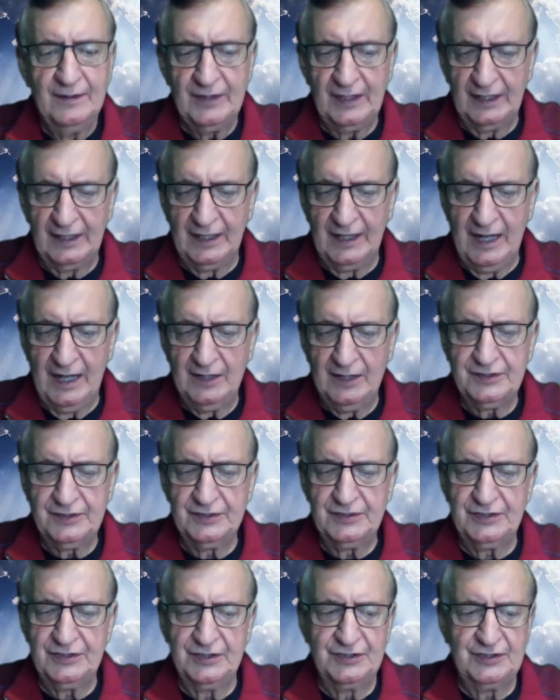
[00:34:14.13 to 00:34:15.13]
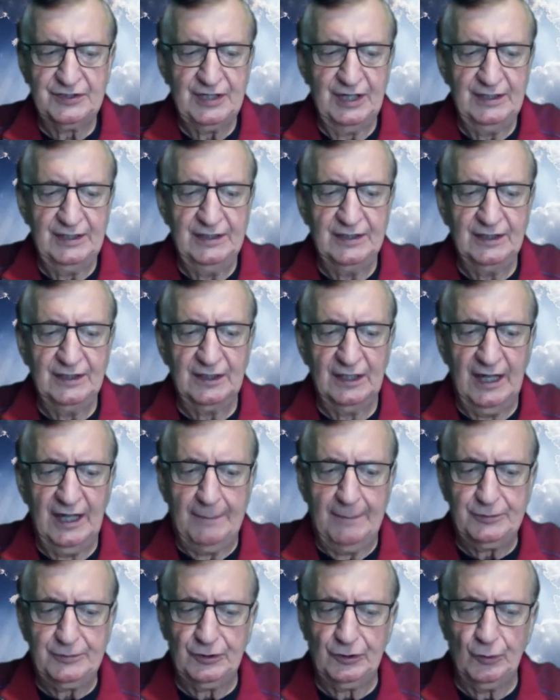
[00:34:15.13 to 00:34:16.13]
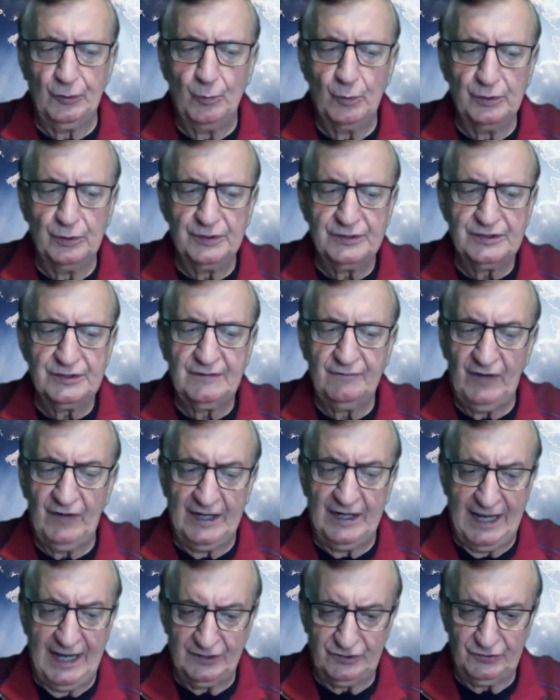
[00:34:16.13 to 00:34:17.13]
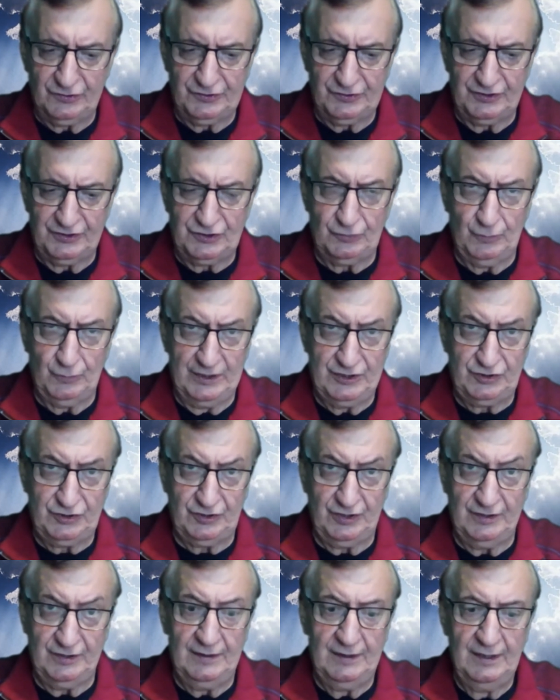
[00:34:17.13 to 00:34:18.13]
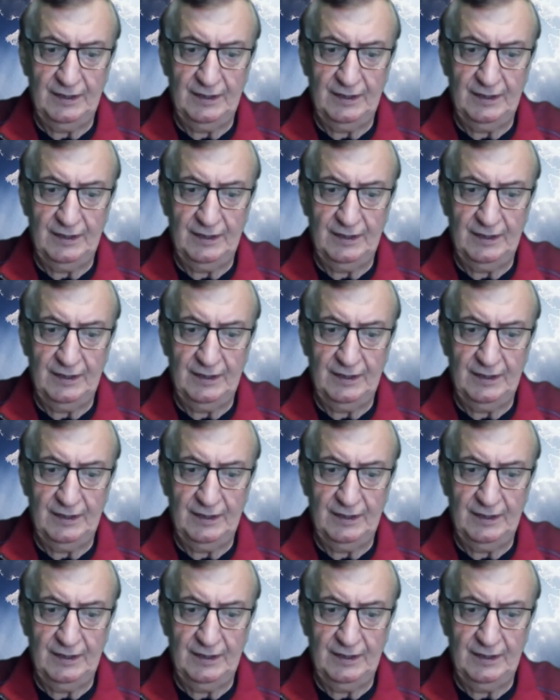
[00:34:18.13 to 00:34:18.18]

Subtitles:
that allows us to study the collapse of the world's financial situation